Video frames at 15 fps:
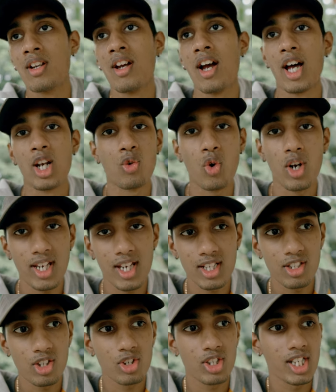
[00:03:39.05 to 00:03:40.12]
I don't want to get
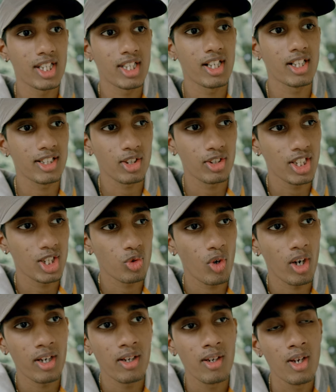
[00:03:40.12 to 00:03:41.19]
into details on this
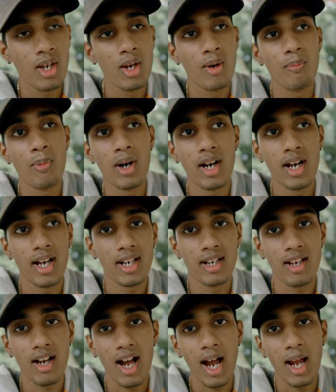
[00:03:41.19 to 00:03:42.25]
one, but
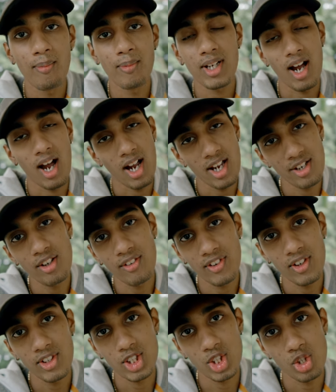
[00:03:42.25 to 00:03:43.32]
I'm kind of
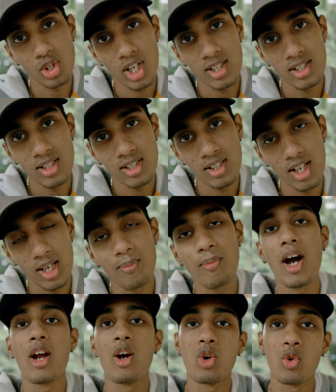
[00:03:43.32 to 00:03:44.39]
a student in
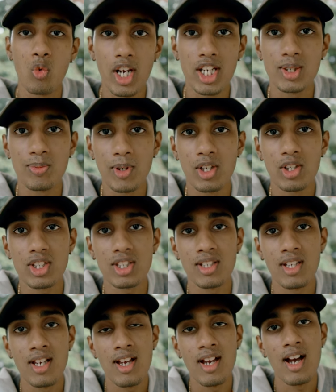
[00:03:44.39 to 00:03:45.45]
my own ways because
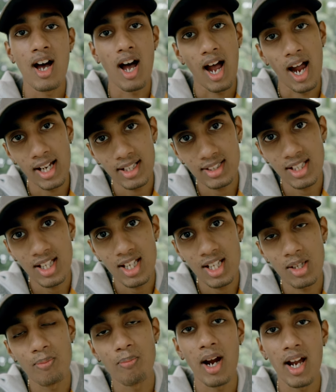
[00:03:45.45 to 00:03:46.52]
I think
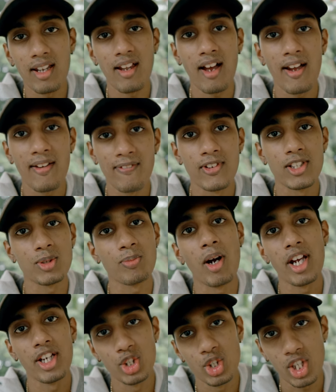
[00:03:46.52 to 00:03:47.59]
my life is
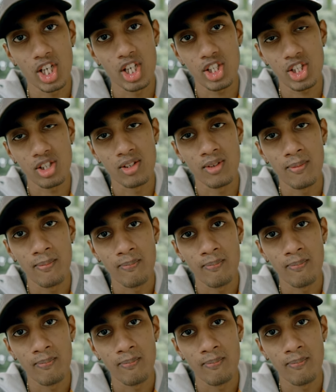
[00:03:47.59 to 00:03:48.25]
my education.